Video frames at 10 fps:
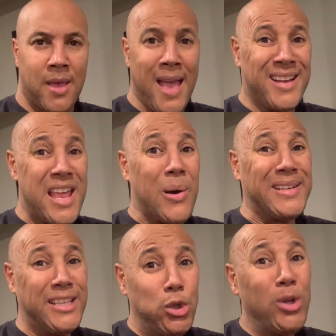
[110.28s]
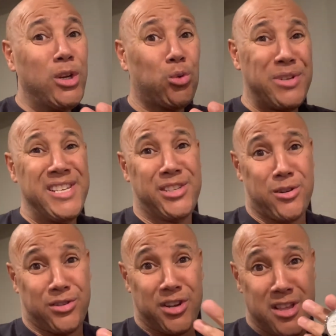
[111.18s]
Now, I did do a little
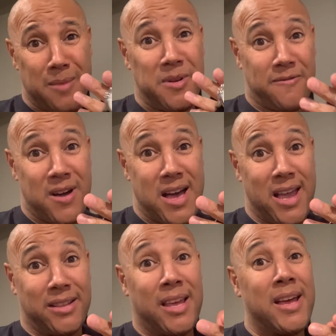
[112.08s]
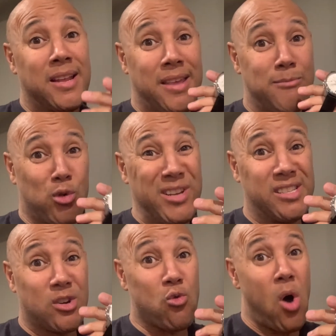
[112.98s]
research and come to find that Maurice
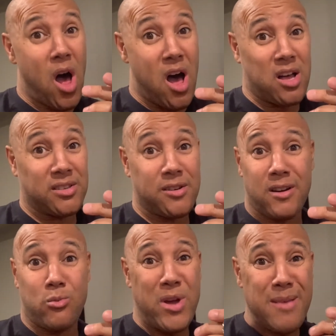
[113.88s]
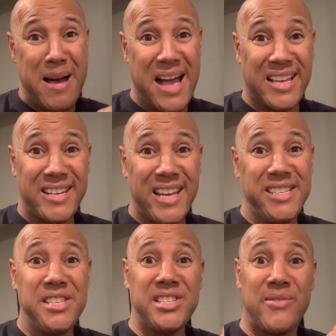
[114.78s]
LACROIX started way back in
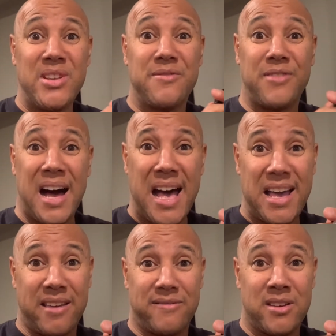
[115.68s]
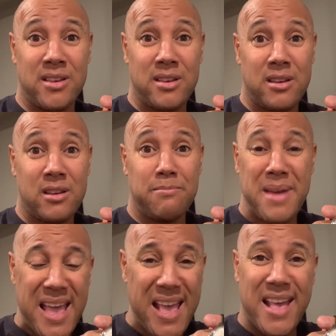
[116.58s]
1975.
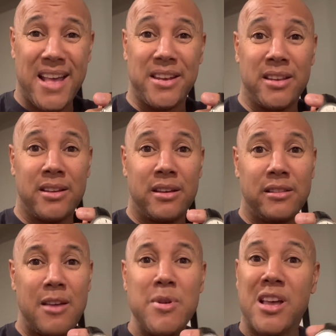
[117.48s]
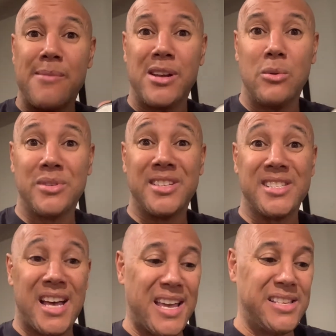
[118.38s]
Man, they've been coming out with
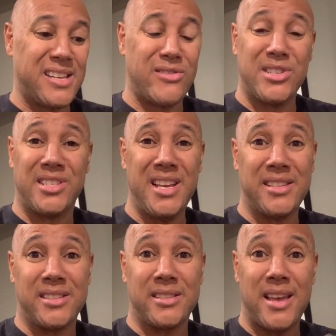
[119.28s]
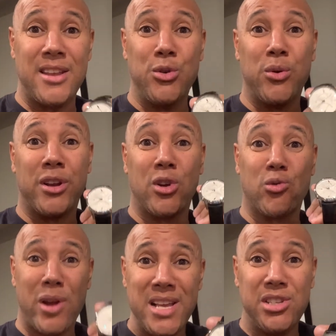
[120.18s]
designs ever since and doing a
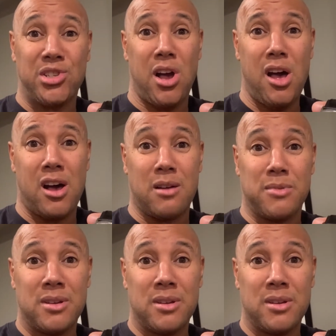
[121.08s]
great job.